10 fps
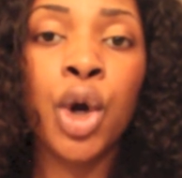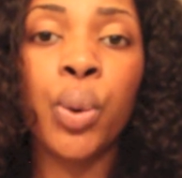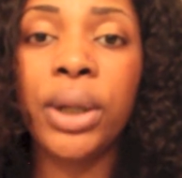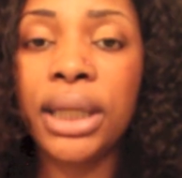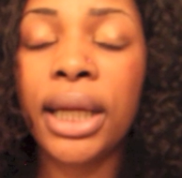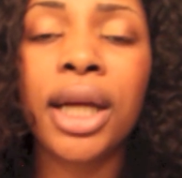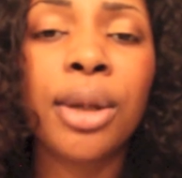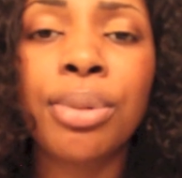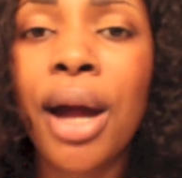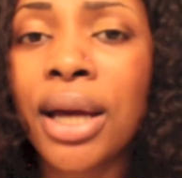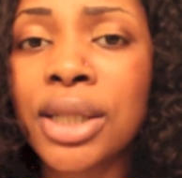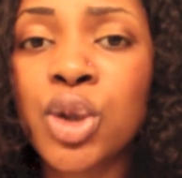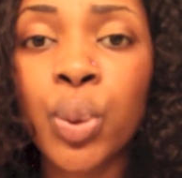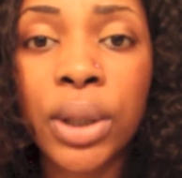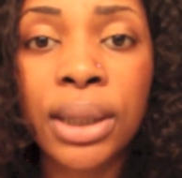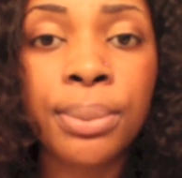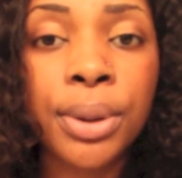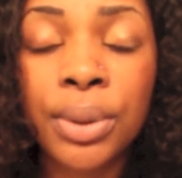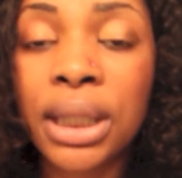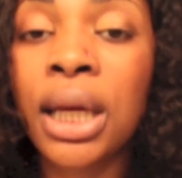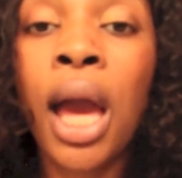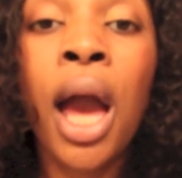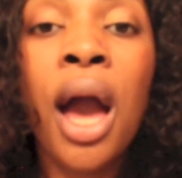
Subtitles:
Queen Hair Products, Queen Beauty,